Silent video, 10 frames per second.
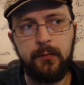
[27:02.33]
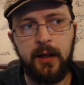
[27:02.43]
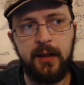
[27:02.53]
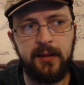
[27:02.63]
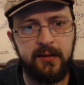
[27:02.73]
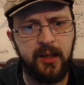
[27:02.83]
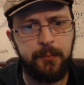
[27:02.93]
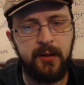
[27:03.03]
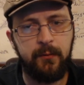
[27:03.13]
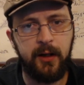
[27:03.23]

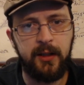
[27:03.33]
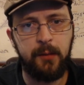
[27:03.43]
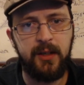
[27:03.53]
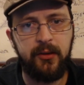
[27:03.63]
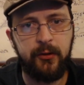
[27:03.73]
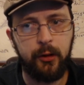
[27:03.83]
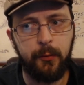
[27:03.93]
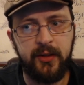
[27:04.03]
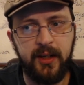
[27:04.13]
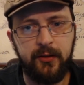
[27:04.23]
except in very limited
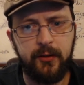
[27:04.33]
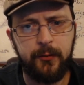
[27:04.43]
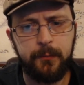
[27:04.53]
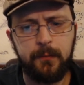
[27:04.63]
circumstances.